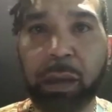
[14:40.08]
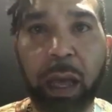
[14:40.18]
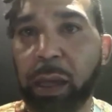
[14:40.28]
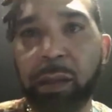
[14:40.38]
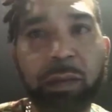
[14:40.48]
I
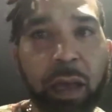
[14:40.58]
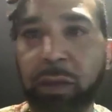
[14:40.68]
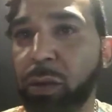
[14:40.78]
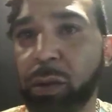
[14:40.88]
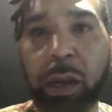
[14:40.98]
get a
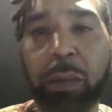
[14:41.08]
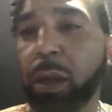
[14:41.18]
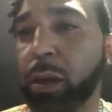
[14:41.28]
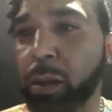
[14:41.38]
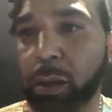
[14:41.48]
tattoo and then I'm
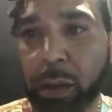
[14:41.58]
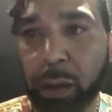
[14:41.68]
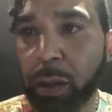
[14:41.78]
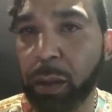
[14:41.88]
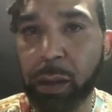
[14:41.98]
done.
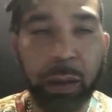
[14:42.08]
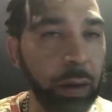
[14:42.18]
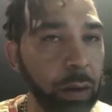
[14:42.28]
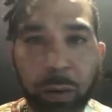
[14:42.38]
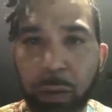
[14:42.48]

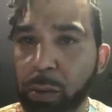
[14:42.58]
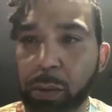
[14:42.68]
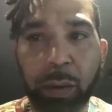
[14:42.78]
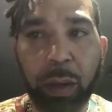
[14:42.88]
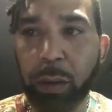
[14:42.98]
no.
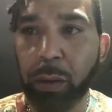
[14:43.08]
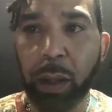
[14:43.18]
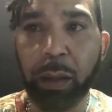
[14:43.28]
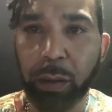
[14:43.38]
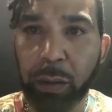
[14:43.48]

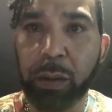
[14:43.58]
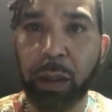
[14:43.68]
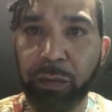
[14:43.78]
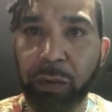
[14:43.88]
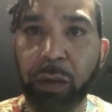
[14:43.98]
Like,
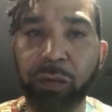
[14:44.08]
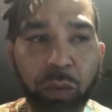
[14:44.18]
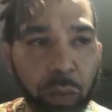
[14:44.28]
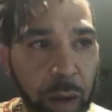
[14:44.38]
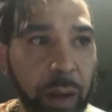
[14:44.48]
if
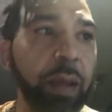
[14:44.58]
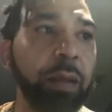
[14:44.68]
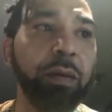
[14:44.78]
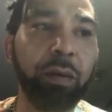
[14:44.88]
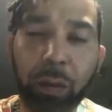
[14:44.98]
you want it
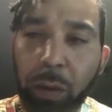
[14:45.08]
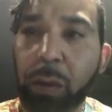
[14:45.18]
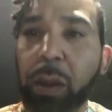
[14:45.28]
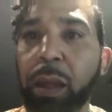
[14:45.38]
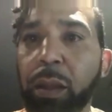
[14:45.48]
to look
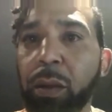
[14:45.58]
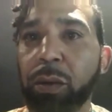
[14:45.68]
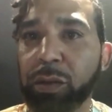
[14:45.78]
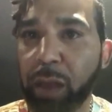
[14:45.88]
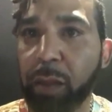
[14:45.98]
like
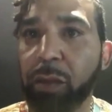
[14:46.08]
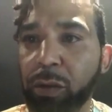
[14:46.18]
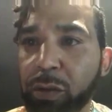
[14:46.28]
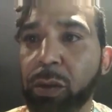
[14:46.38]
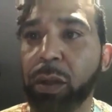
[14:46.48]
those
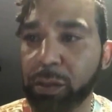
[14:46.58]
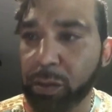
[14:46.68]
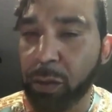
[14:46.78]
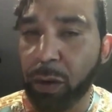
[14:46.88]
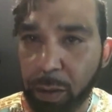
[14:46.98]
tattoos on
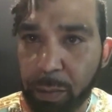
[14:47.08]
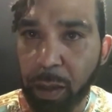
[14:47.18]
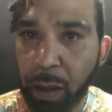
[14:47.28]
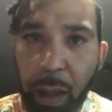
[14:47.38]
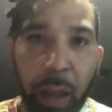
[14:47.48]
Instagram
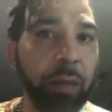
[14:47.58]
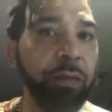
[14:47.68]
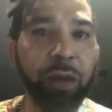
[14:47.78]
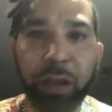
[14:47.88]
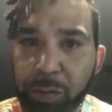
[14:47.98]
and
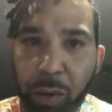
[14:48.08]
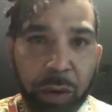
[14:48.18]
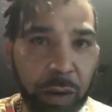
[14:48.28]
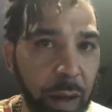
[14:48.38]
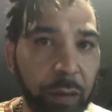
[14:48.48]
Facebook
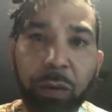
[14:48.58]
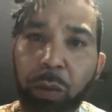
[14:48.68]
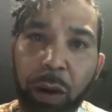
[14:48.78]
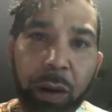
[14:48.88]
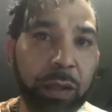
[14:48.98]
and
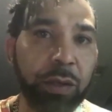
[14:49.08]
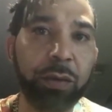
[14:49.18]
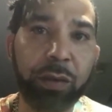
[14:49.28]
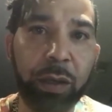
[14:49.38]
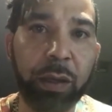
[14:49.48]
everywhere that you
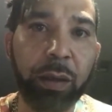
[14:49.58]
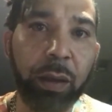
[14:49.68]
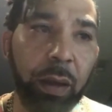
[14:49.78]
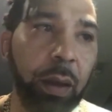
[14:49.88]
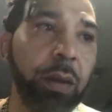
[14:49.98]
see,
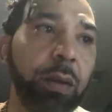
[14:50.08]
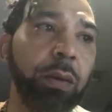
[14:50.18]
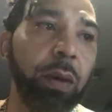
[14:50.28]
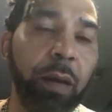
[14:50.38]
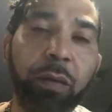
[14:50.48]

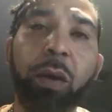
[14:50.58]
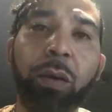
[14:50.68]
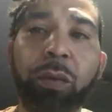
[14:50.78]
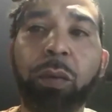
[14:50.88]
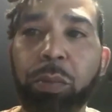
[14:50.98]
you have to
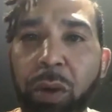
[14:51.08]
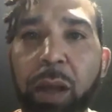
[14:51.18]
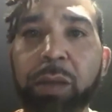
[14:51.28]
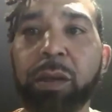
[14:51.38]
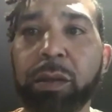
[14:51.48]
go through a
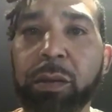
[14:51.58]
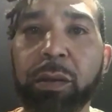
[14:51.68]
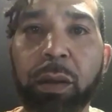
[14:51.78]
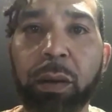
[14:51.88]
process.